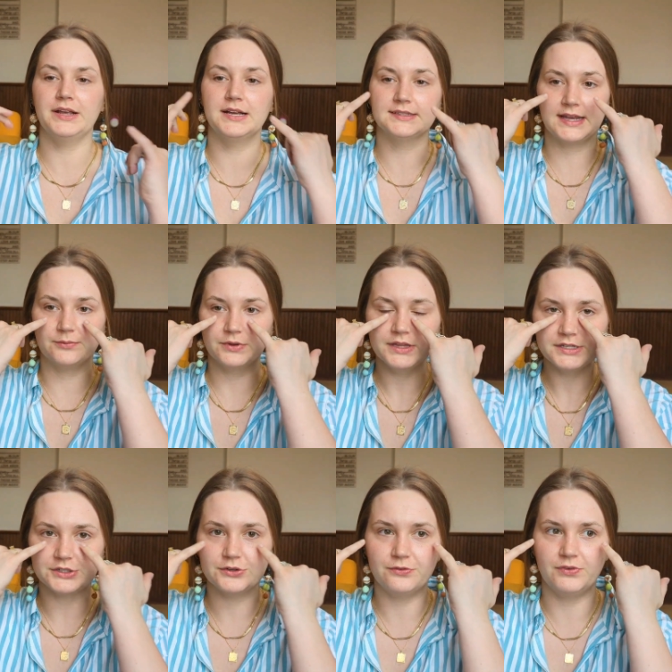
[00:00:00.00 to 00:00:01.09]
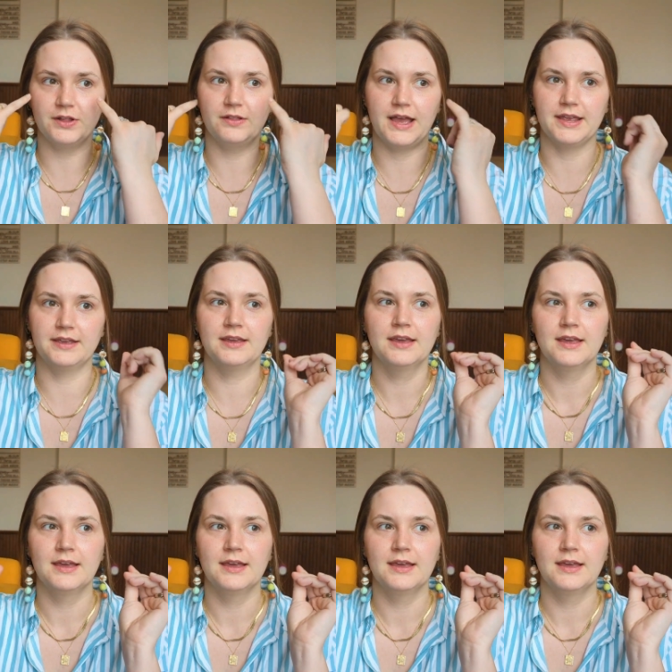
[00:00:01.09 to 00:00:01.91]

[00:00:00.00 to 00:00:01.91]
because I really do feel like,